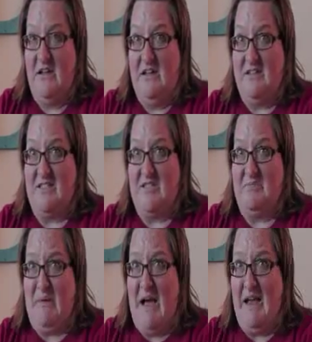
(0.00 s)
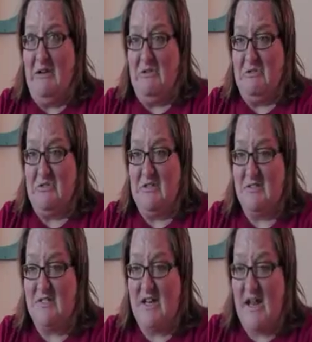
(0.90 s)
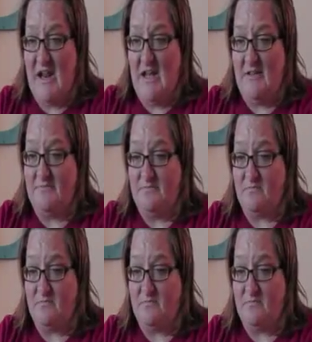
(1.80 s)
"And spiders," said Annie.